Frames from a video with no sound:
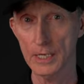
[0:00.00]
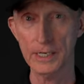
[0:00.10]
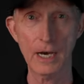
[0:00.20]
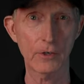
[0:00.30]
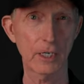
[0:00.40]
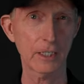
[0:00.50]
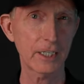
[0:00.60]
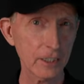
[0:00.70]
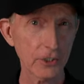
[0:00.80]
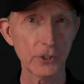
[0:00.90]
Now, a
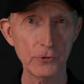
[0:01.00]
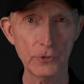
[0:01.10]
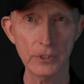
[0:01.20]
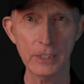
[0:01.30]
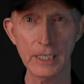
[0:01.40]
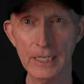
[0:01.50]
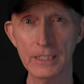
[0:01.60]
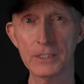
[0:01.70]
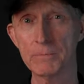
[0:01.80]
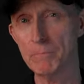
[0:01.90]
kilonewton
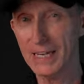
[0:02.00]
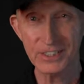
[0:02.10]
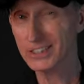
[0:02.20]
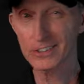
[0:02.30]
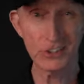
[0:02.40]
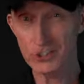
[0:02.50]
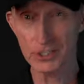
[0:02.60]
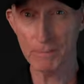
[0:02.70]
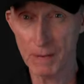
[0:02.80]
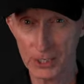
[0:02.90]
is basically
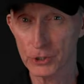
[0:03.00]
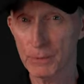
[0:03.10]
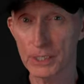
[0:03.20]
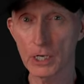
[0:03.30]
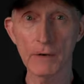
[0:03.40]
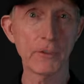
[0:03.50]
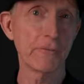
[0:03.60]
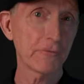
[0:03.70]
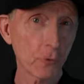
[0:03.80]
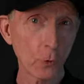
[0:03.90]
just a measurement of the
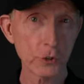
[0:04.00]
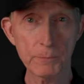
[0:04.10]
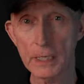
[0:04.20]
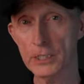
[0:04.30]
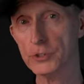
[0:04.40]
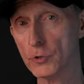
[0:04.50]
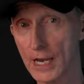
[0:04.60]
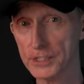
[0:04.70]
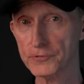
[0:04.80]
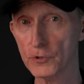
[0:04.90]
force being
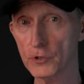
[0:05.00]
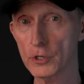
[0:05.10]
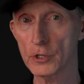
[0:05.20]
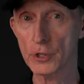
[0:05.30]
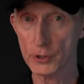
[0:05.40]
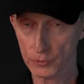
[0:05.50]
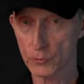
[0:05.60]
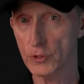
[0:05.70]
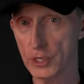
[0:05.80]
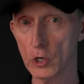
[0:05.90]
transferred
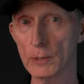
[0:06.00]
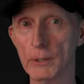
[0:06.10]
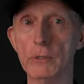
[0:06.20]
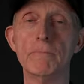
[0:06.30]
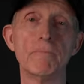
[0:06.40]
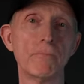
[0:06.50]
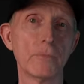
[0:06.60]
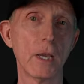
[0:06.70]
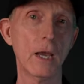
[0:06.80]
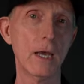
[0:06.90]
through the armor.
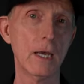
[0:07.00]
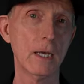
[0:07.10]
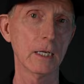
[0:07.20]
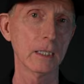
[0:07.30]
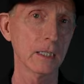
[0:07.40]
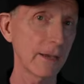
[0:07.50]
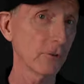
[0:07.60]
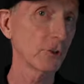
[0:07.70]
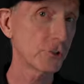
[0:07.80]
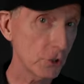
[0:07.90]

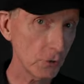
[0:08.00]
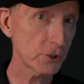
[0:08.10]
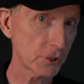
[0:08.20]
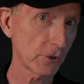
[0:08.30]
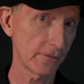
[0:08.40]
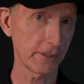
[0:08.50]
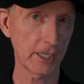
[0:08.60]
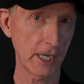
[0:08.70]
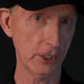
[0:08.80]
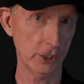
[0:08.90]
Level 2
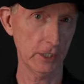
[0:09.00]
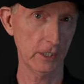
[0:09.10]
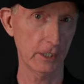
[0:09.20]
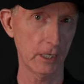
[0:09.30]
certification